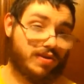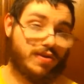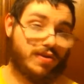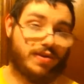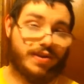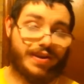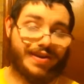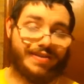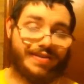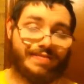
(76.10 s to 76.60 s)

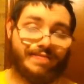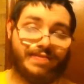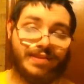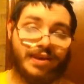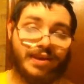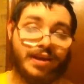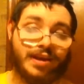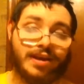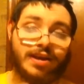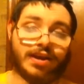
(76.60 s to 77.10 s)
on.
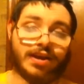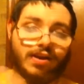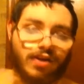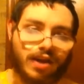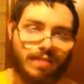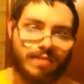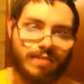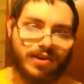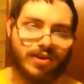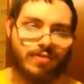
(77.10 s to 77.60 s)

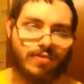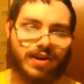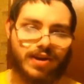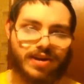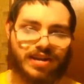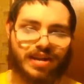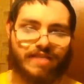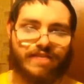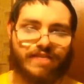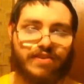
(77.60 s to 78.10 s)
Let me go ahead
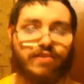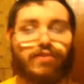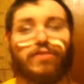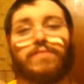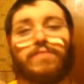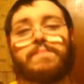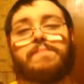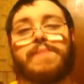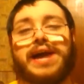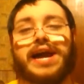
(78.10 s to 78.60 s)
and give you a
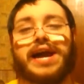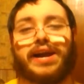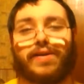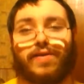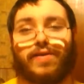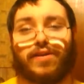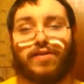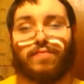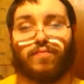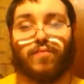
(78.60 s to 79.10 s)
little
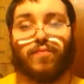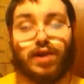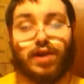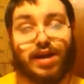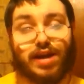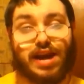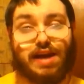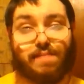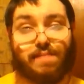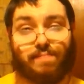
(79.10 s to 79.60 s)
background of what
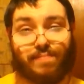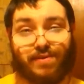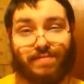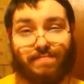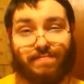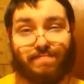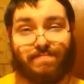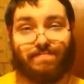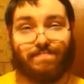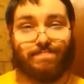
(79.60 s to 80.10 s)

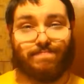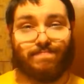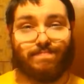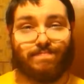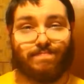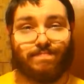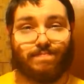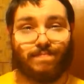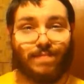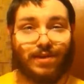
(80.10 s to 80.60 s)
happened.
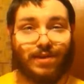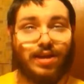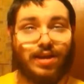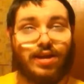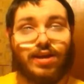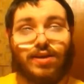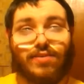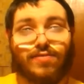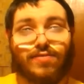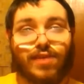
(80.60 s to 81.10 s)

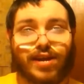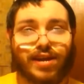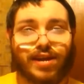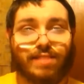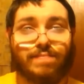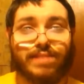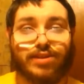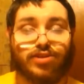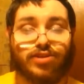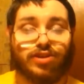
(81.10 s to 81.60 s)
Like I
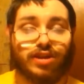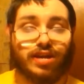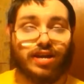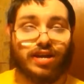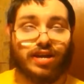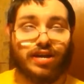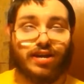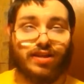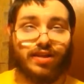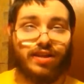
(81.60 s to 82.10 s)
mentioned,
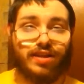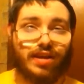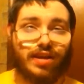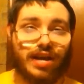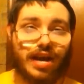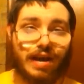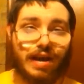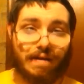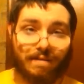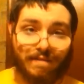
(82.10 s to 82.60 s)
guys,
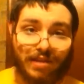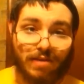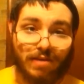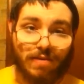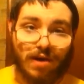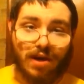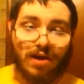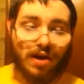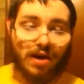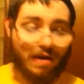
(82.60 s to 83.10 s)
a
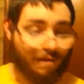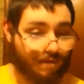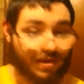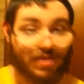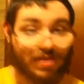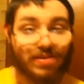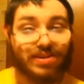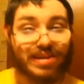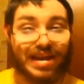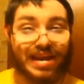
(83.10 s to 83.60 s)

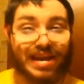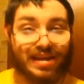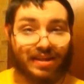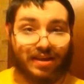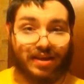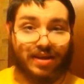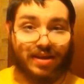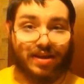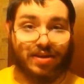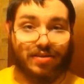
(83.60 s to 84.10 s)
few days
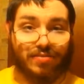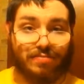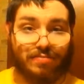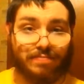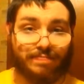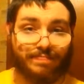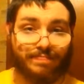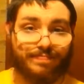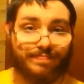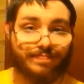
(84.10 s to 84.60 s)
ago,